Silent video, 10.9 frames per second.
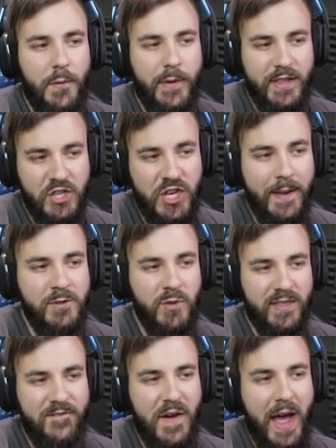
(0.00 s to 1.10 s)
We got the gems, we
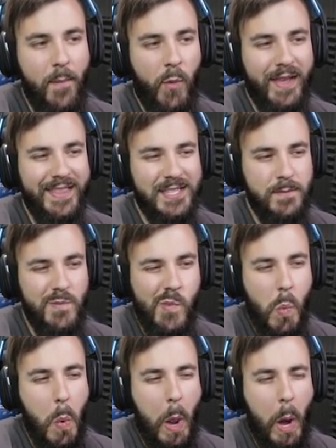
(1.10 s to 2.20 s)
got the fiber, we got
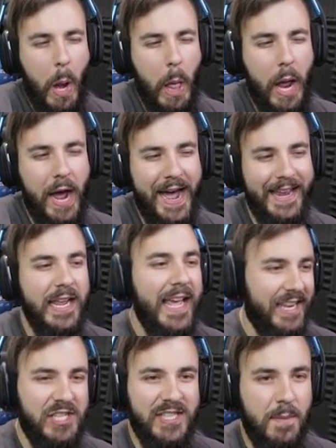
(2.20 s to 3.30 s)
the hide.
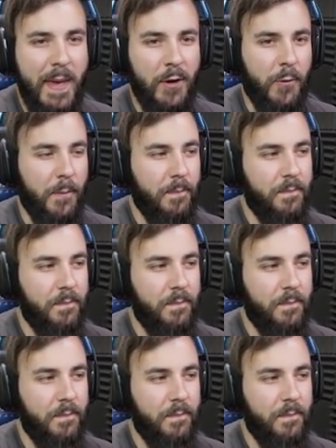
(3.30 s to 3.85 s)
It's just the metal.